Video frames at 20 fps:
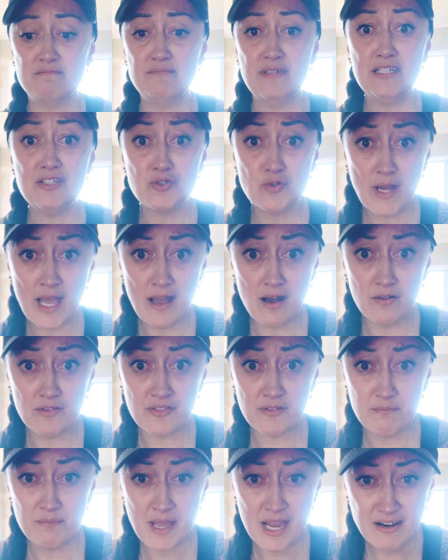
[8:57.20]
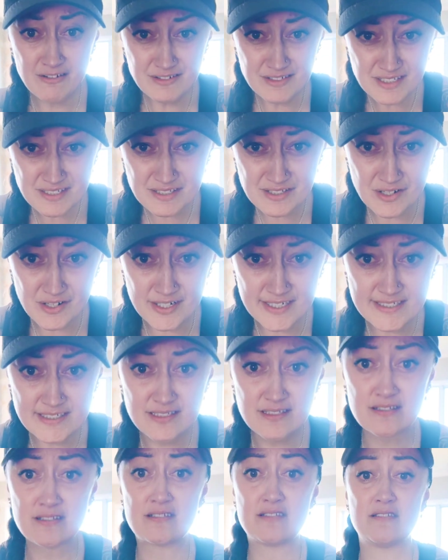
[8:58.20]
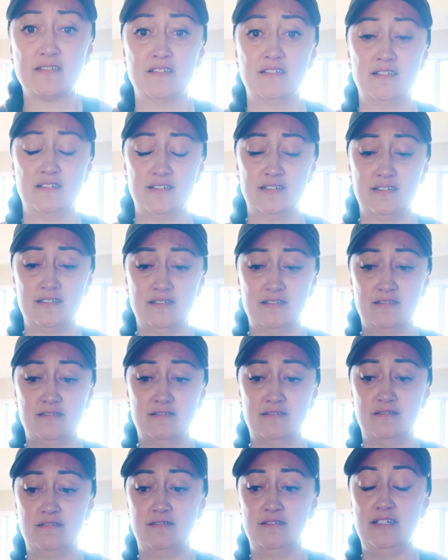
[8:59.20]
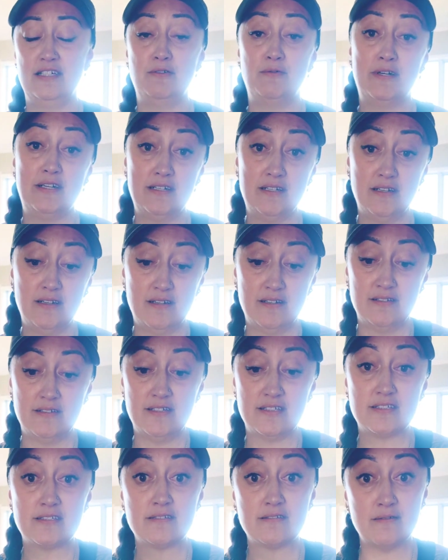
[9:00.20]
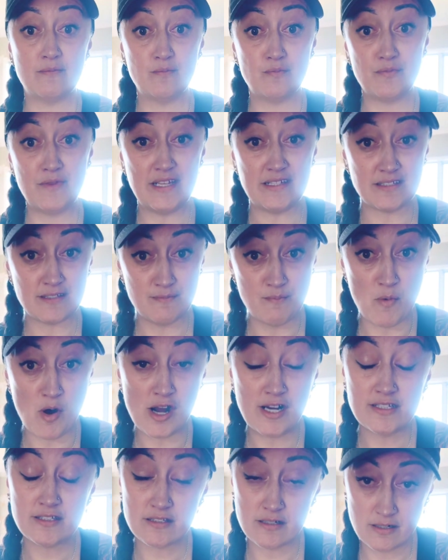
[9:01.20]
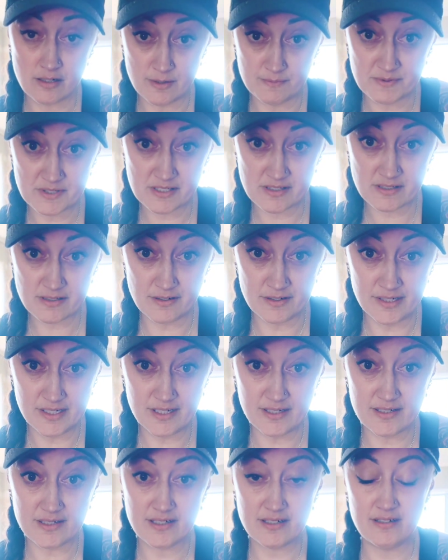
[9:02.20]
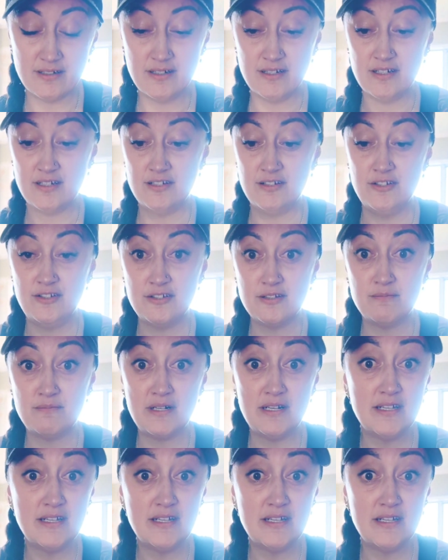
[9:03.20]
Mental health, parasites. Anyway, that's my synopsis on it. You can